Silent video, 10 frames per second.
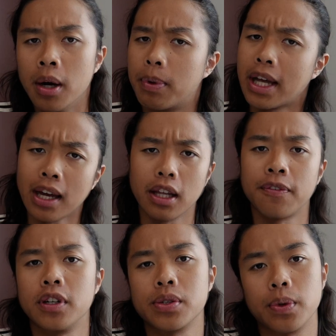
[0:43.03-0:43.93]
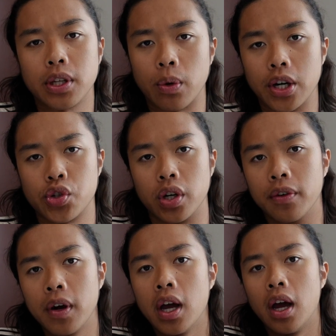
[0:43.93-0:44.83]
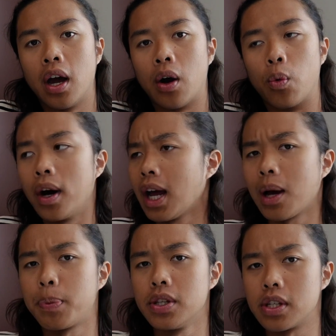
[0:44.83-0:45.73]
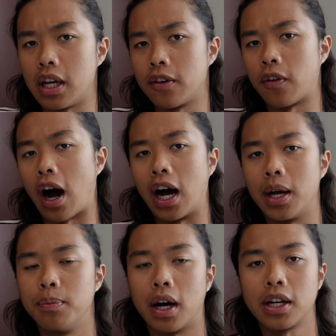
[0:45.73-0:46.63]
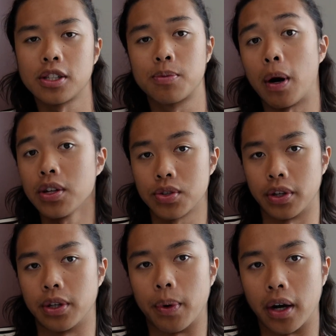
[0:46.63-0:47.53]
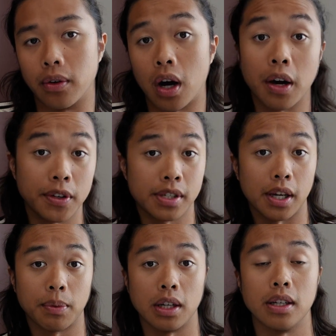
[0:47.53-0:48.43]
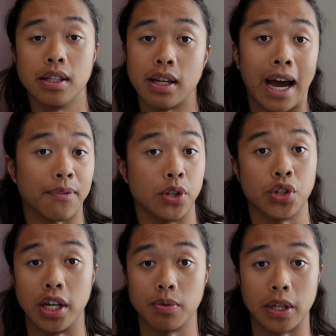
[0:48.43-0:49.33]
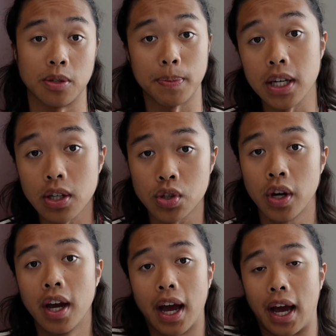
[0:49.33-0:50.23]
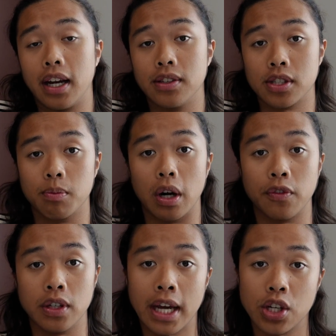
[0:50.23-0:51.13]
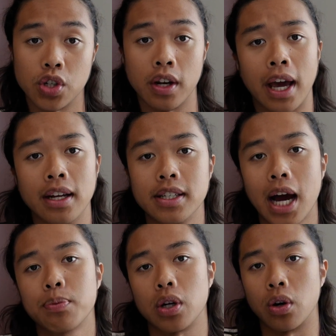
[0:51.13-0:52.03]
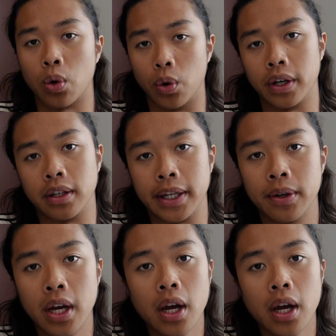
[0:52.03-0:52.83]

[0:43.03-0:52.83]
But that left us with the question of, what happens if I'm not sponsoring the round? Obviously, I'm going to have to change my speech, add in some refutation, and adapt accordingly.